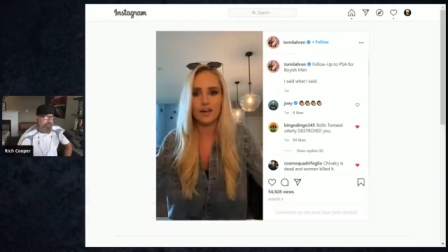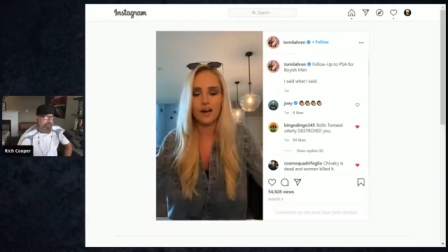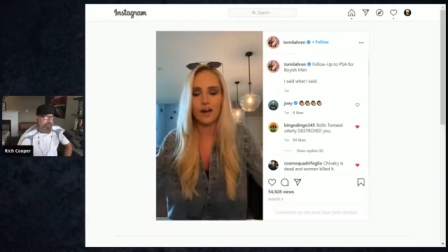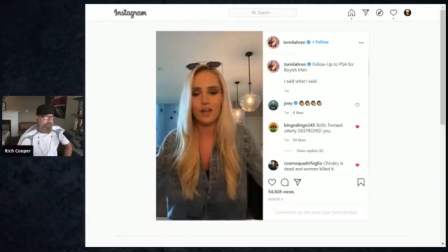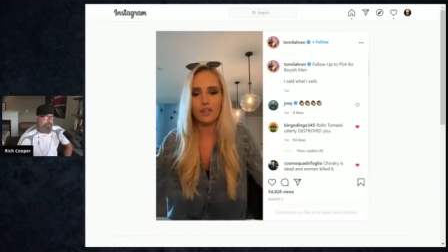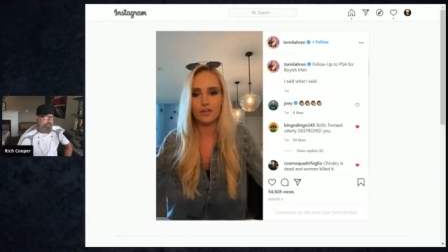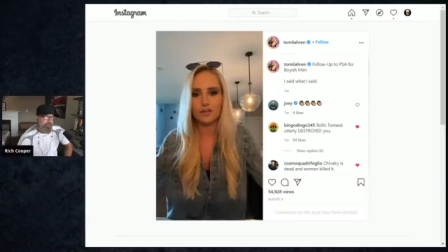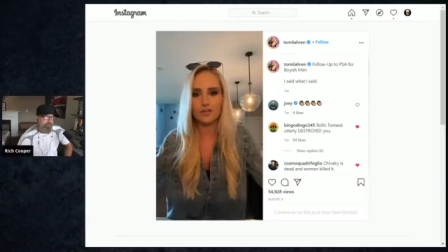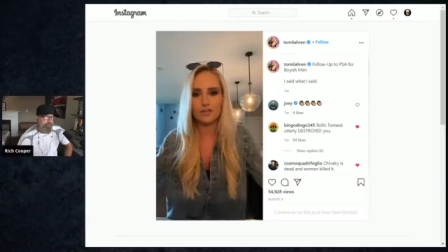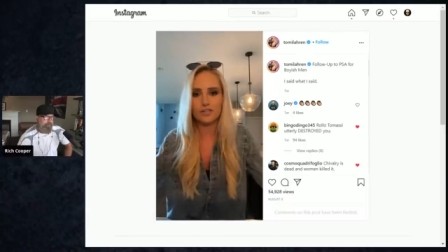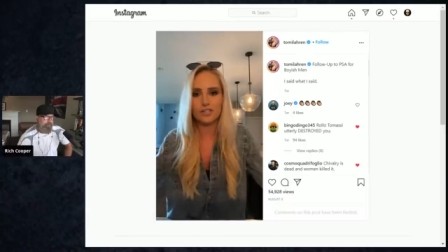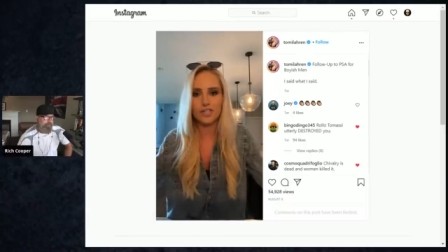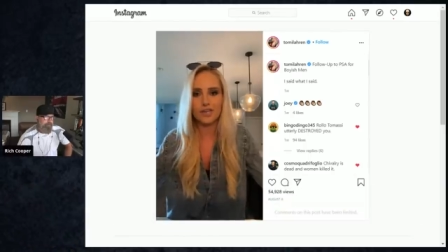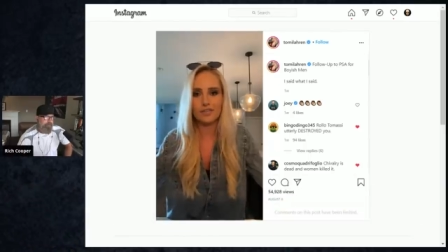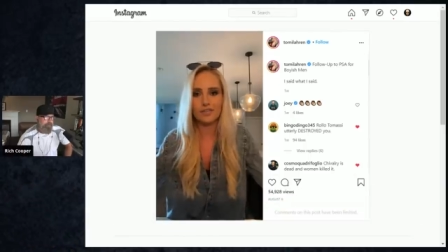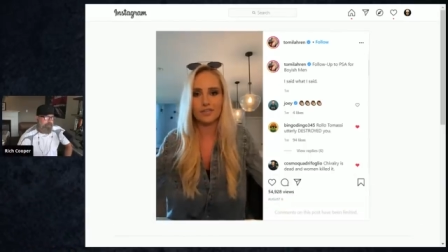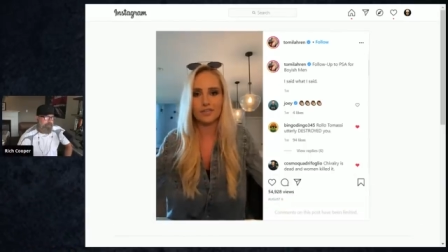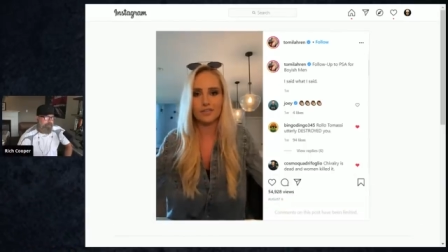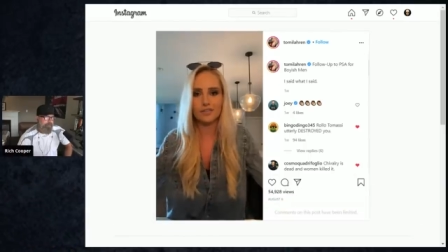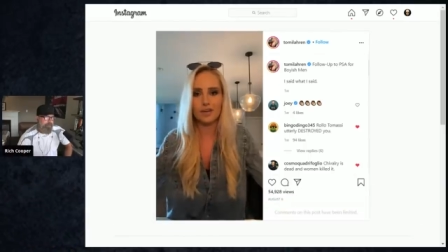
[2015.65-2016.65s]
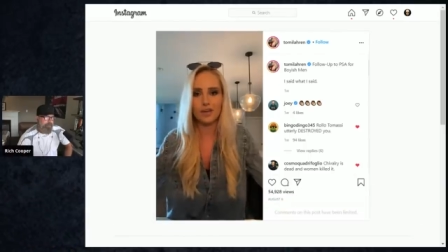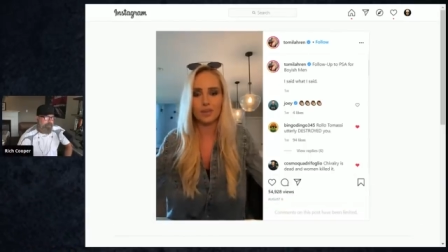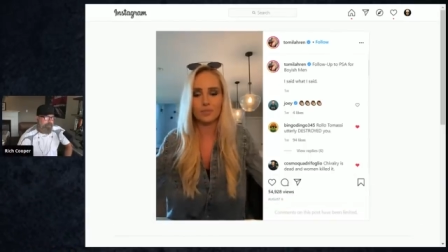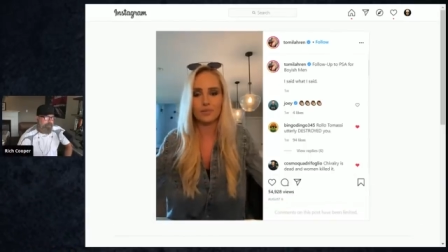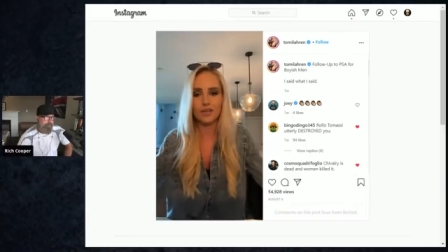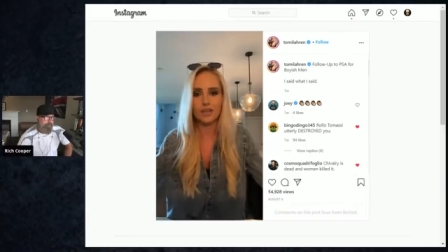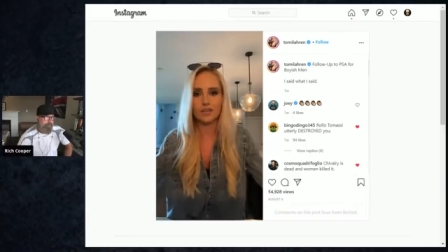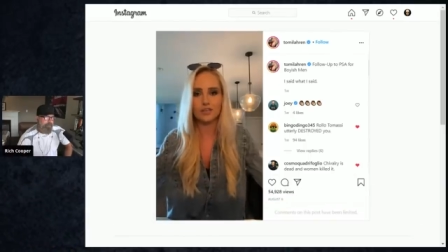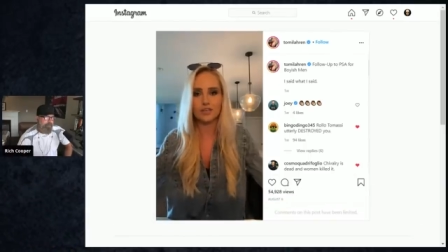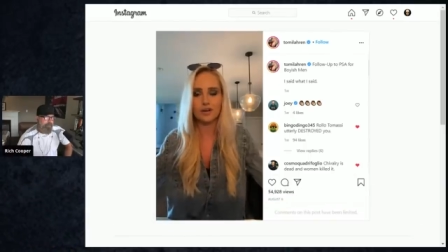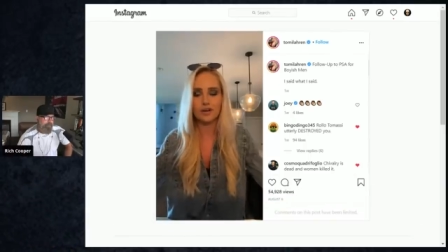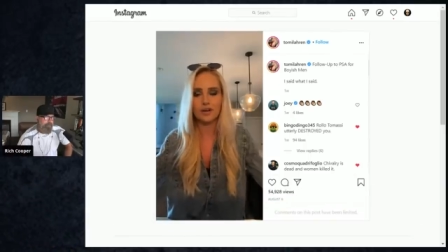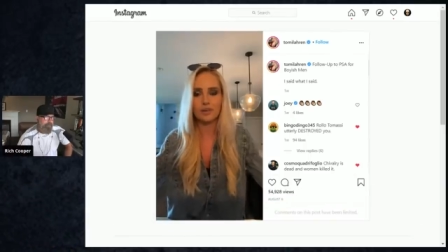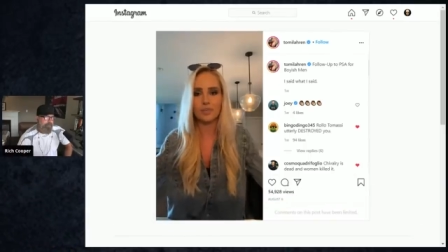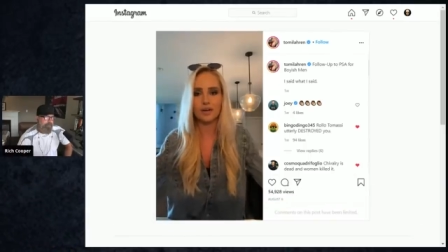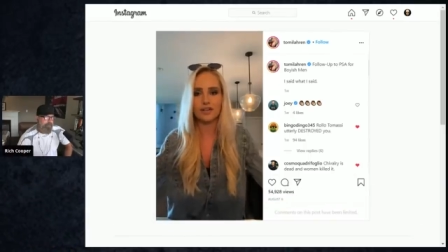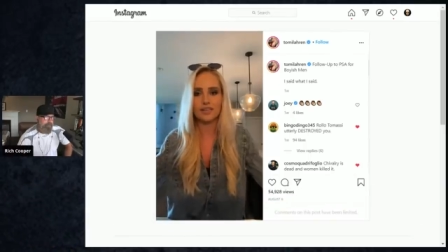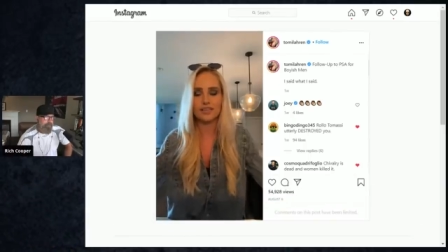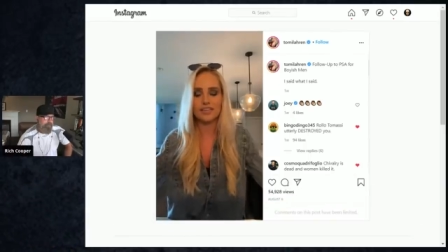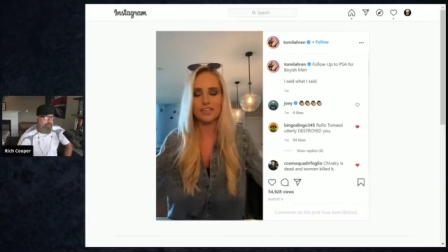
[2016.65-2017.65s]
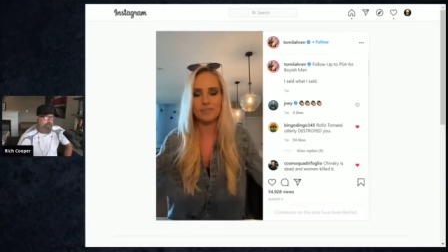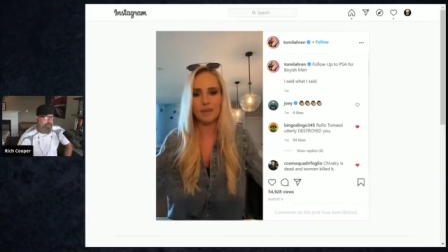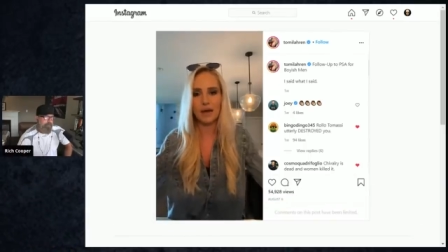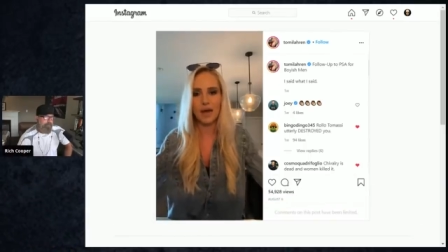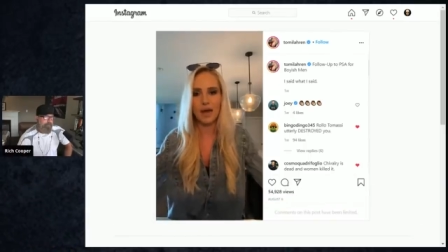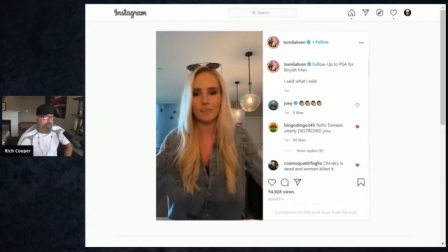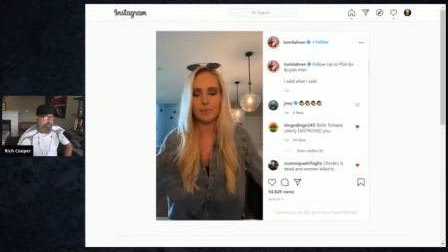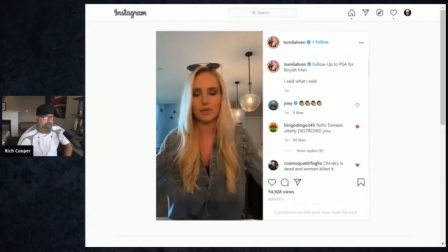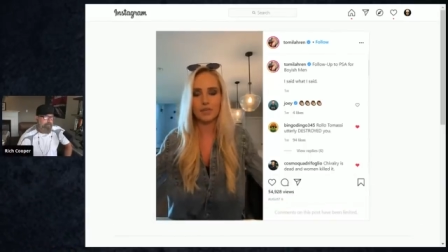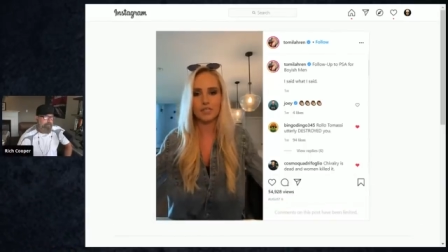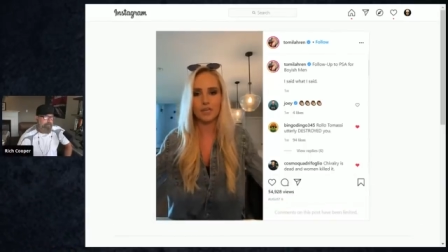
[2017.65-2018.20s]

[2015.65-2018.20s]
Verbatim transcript: others, they've developed that term DBAP,